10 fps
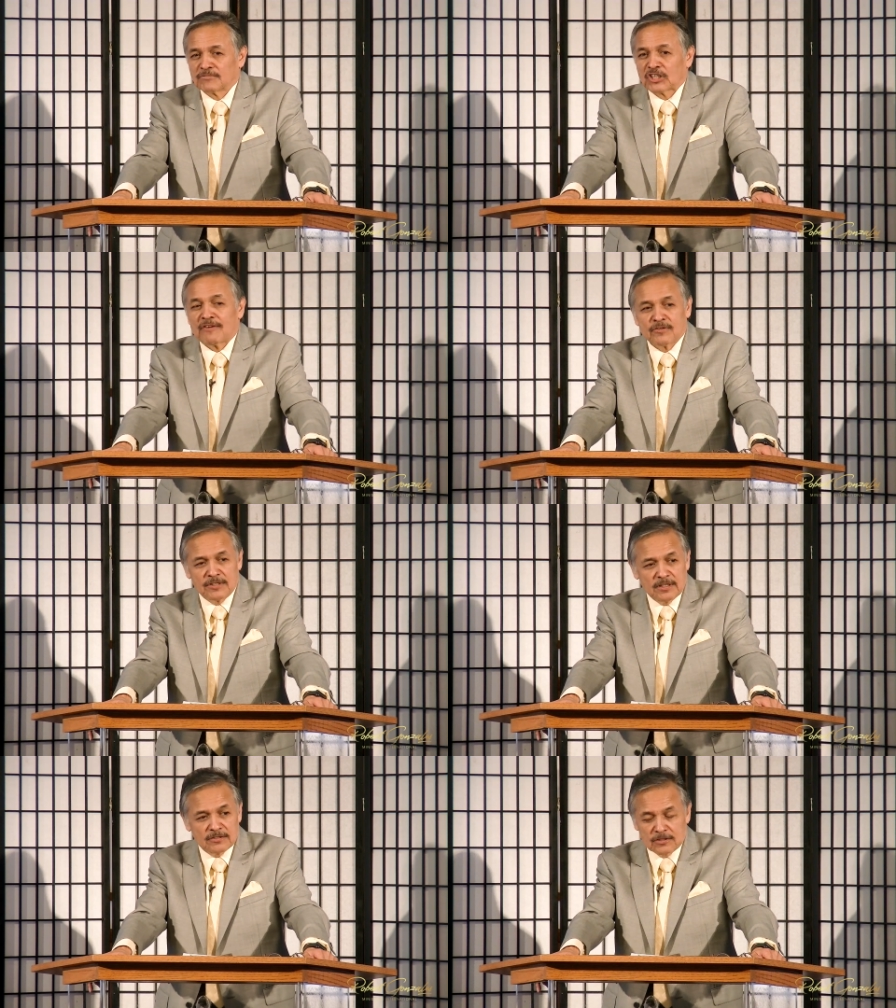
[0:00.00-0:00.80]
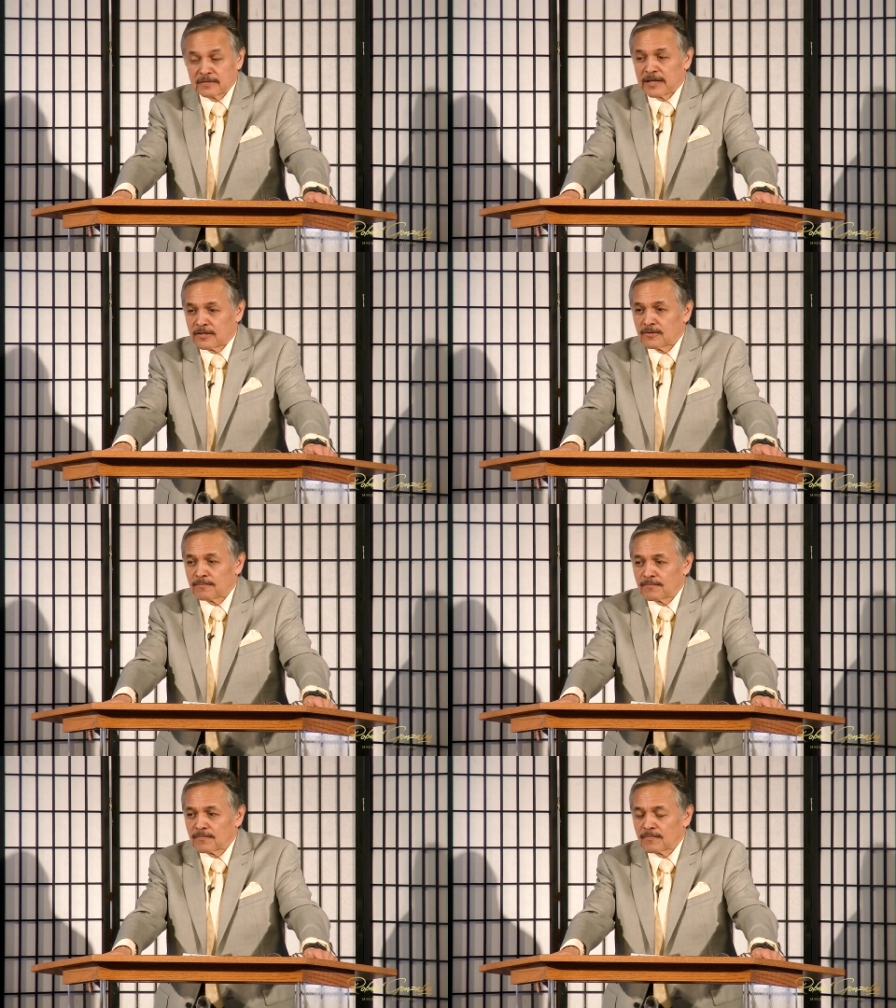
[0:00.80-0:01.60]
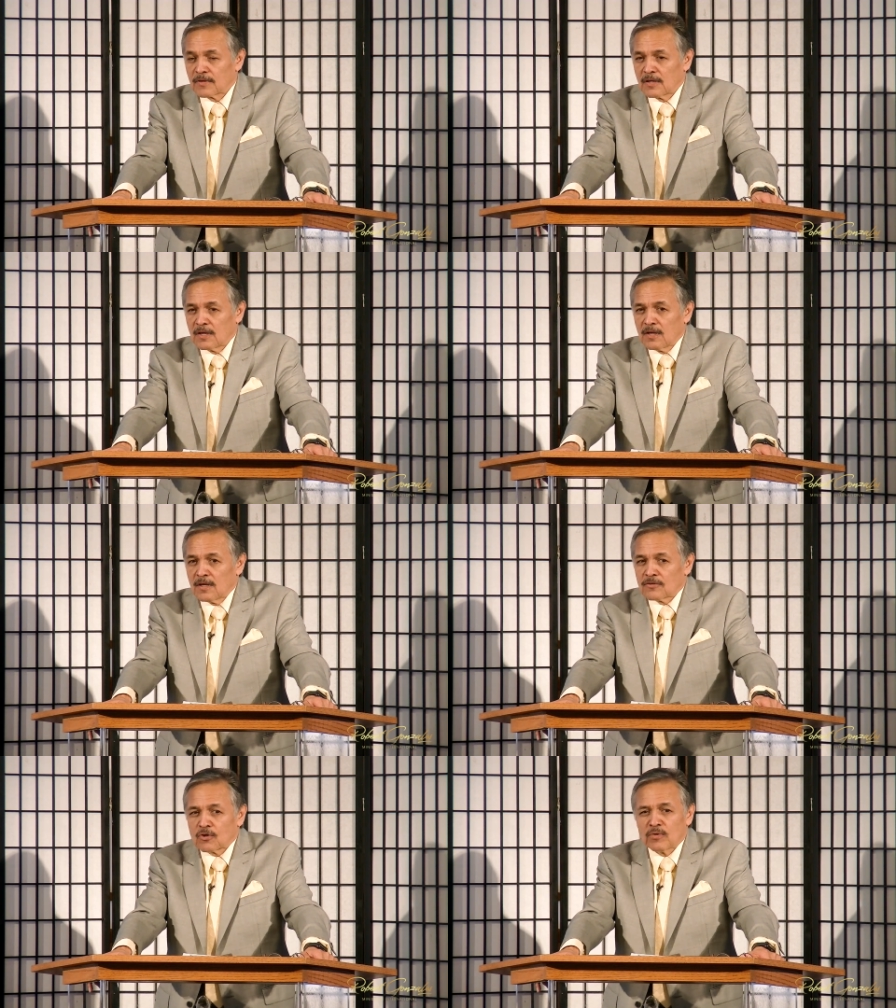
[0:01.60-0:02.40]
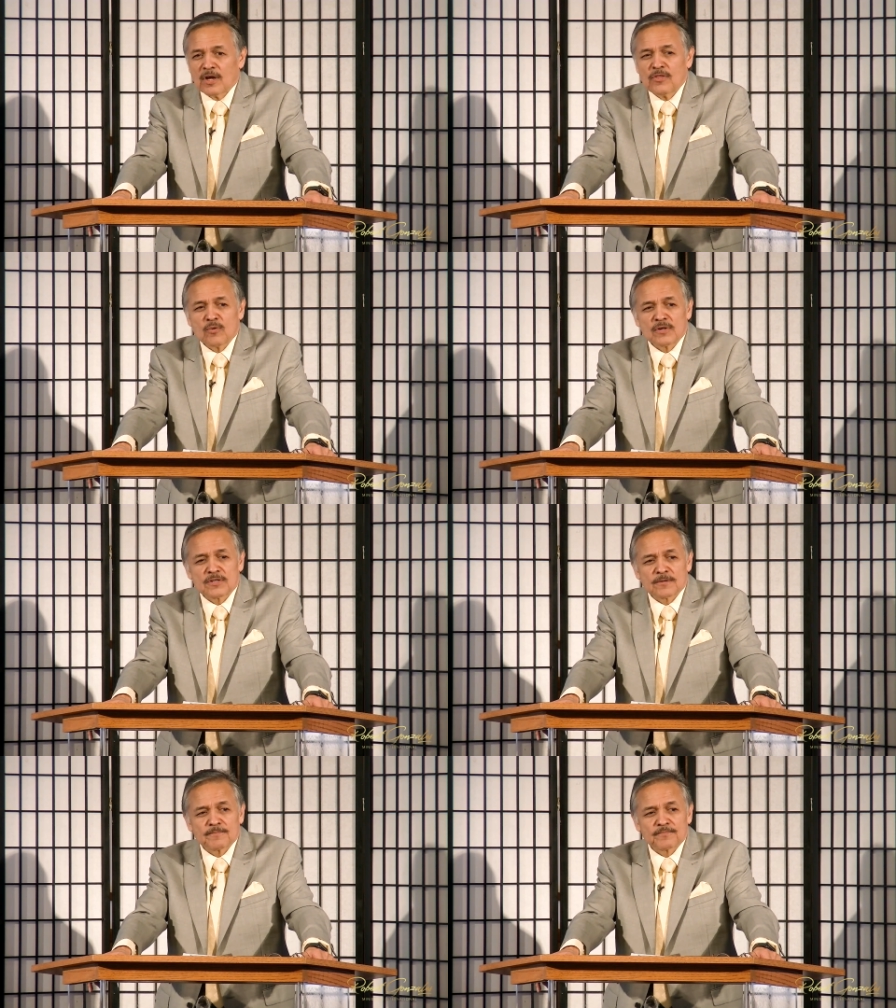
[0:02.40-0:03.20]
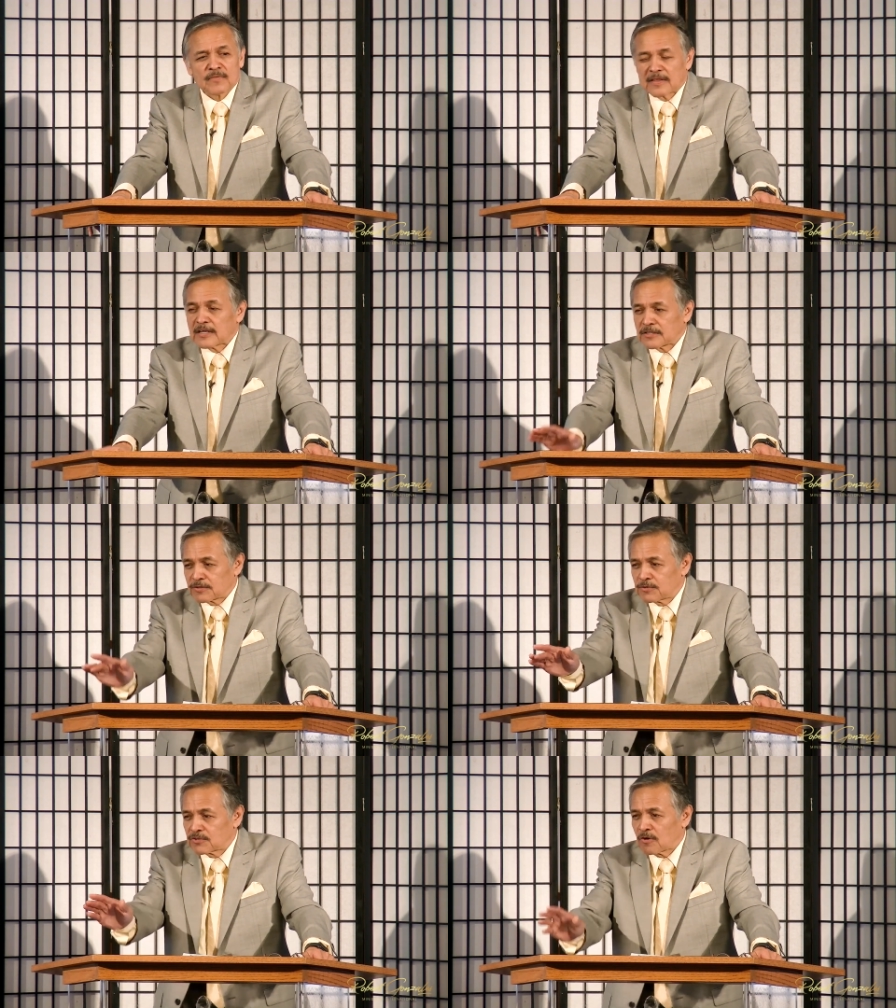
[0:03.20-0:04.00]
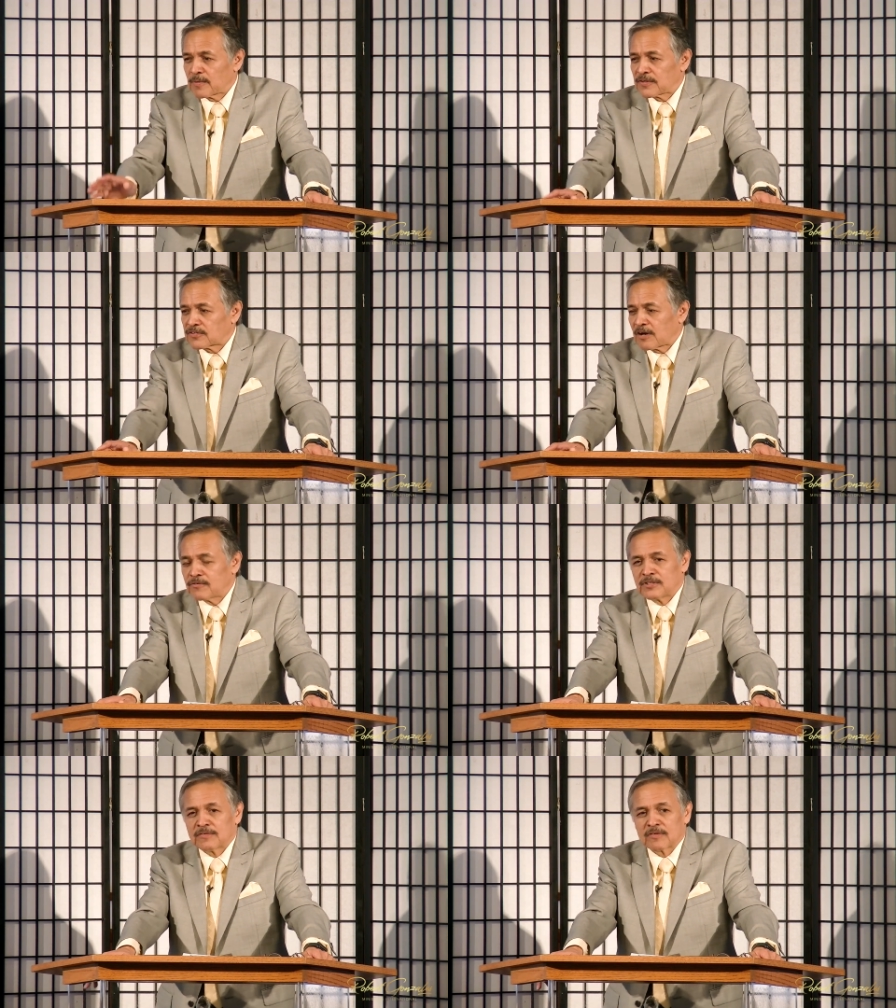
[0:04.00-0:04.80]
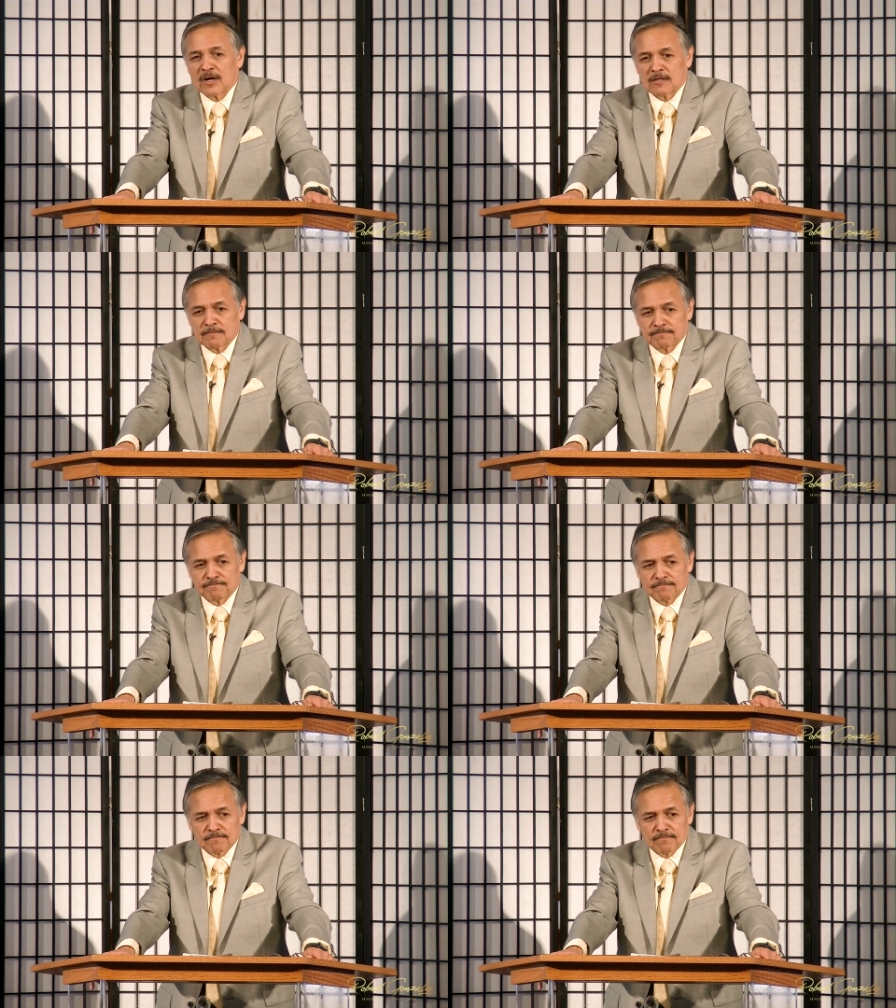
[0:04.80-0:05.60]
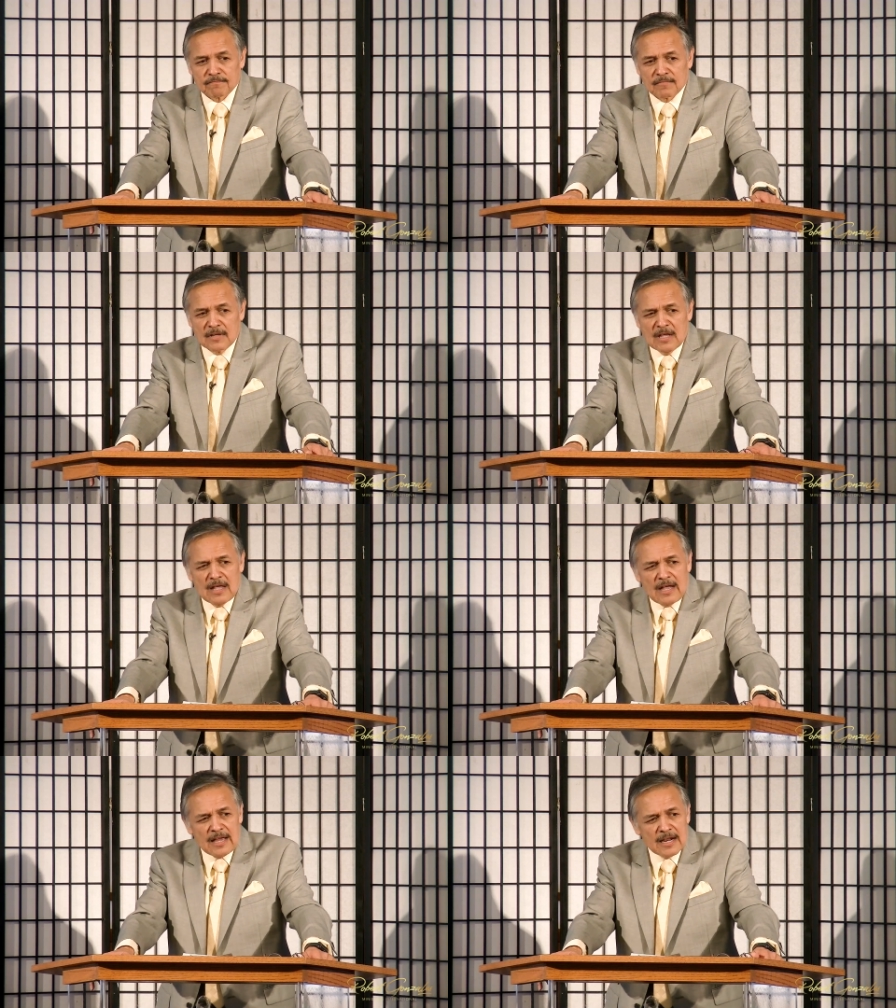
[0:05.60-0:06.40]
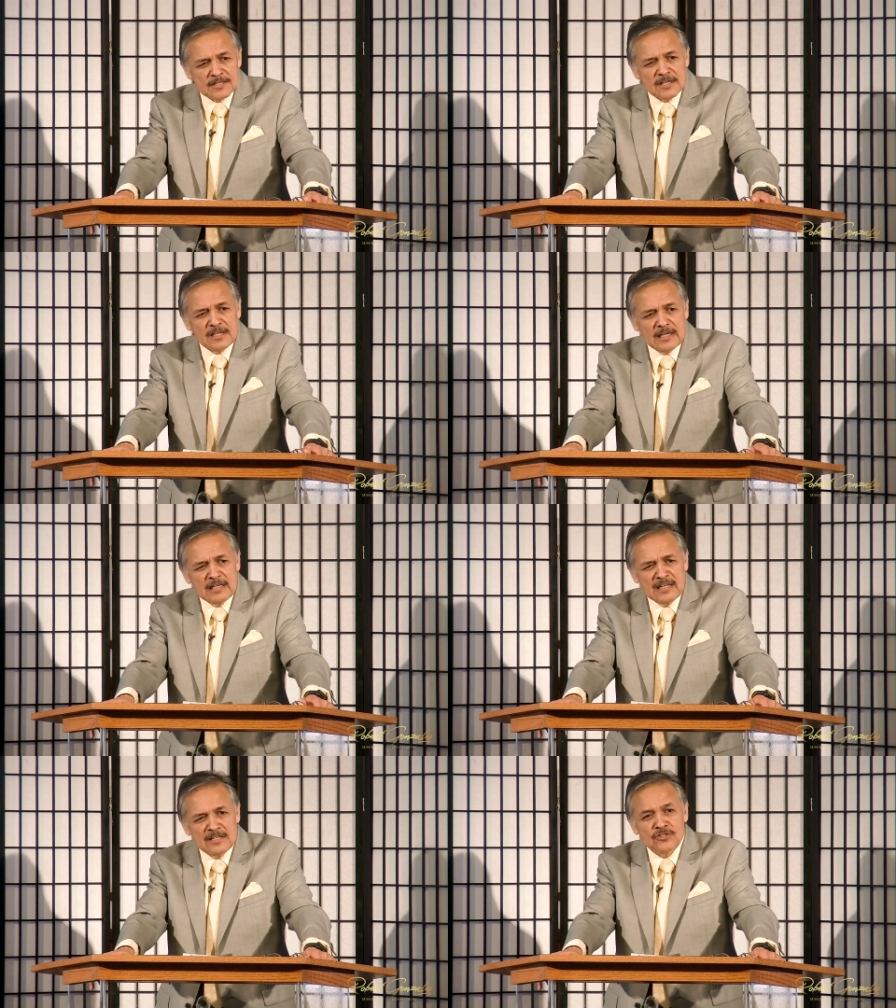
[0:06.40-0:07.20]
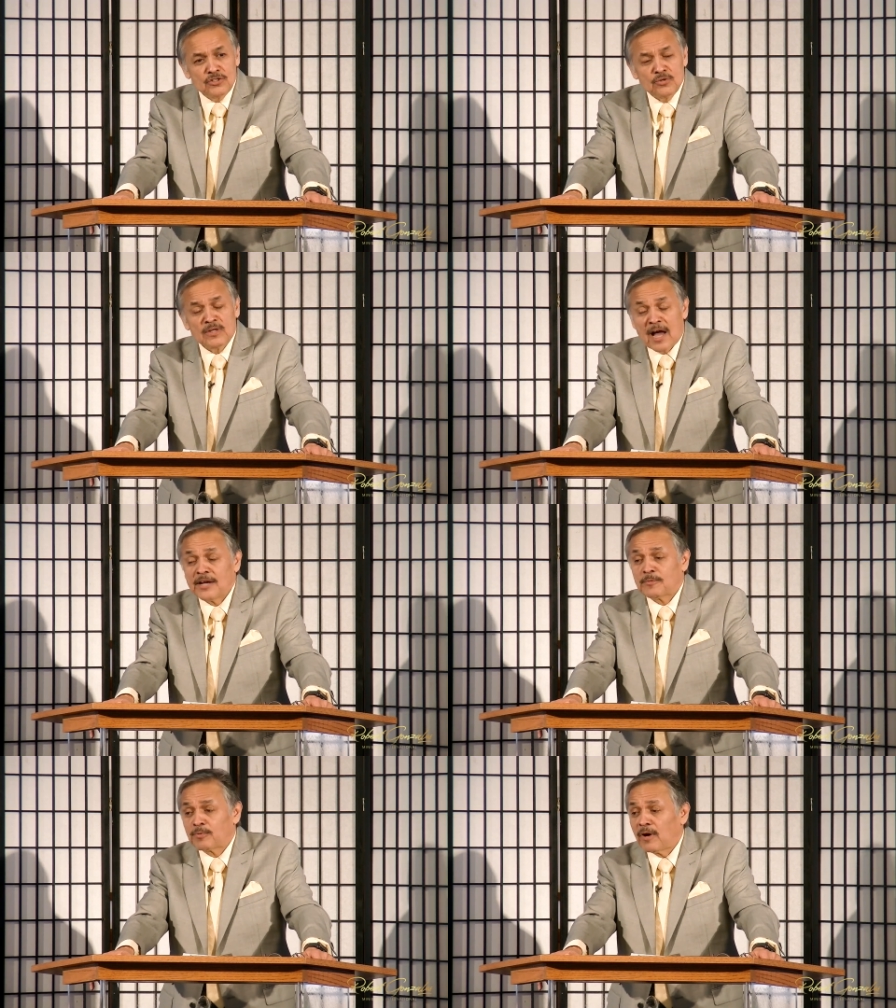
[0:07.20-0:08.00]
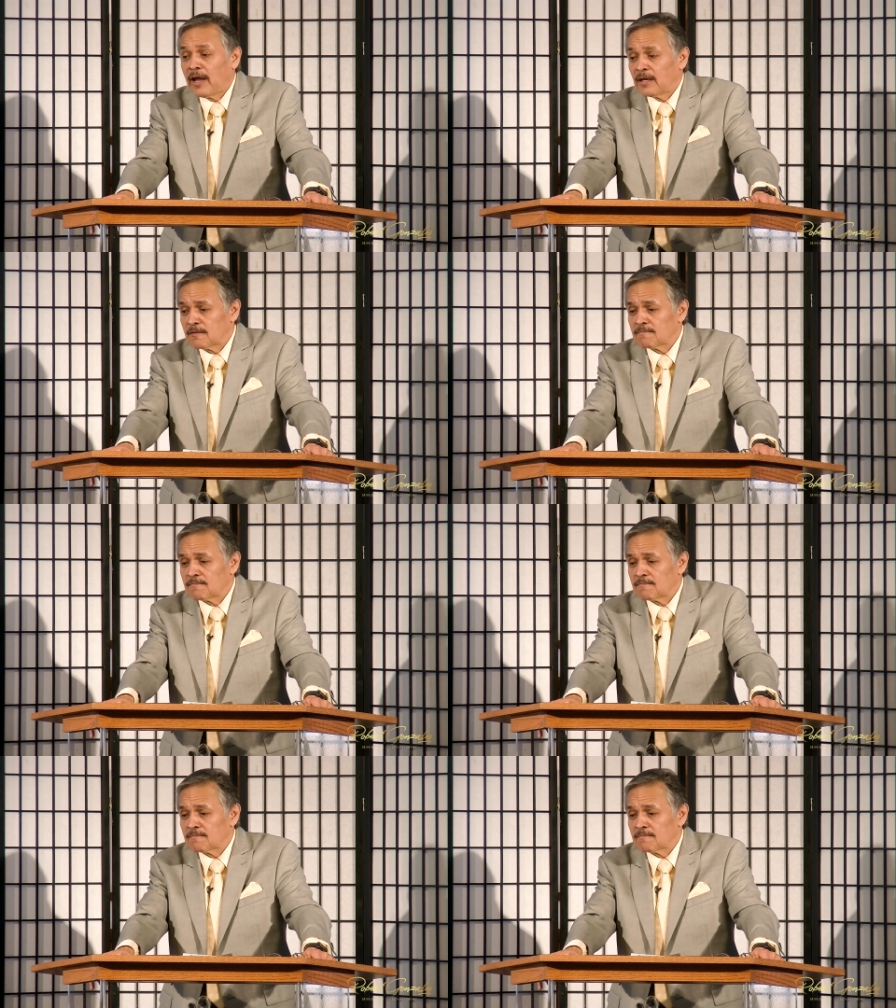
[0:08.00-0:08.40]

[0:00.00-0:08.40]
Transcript: Sovereignty. Thank you. So in other words, that's just who's talking about the sovereignty of God. And I said, he needs you and I to pray.